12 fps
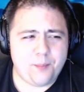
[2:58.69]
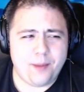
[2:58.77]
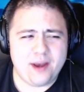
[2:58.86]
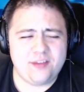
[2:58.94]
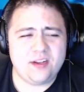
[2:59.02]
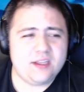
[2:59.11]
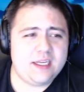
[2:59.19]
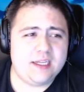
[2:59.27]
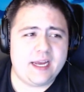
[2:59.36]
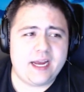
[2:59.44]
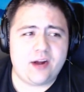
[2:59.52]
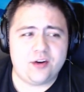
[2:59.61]
basically
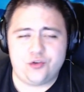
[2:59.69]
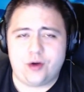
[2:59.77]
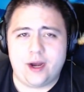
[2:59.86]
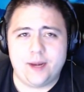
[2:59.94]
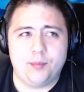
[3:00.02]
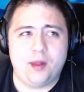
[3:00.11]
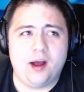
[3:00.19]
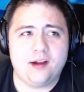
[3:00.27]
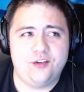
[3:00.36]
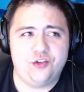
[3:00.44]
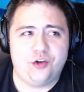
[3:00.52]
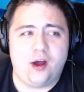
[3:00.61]
lay out and try and block
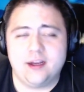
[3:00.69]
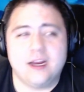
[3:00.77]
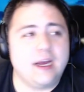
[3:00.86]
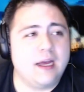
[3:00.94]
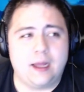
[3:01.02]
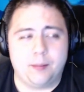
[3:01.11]
the shot. I'm